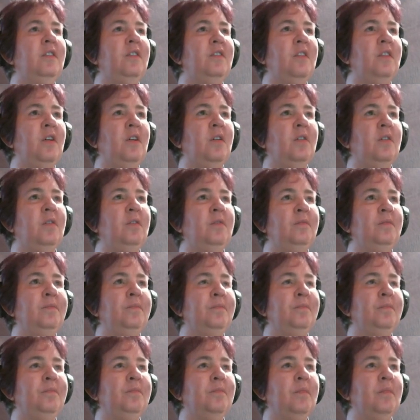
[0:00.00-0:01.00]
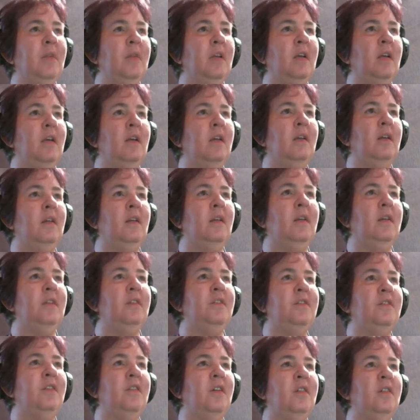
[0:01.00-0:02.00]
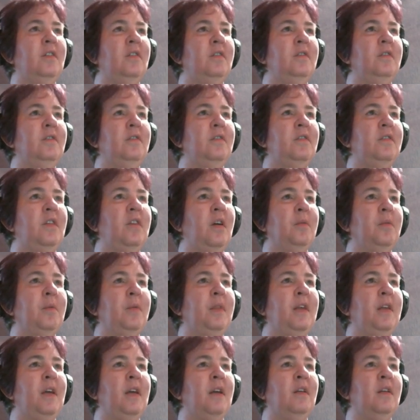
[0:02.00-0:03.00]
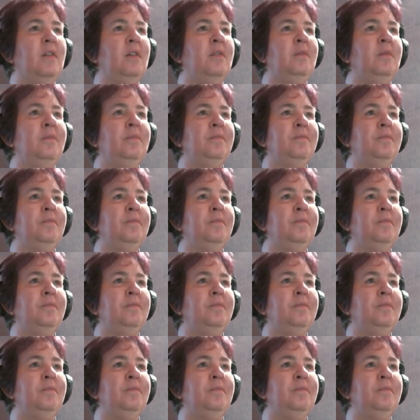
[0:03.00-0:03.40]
So let's start with yellow.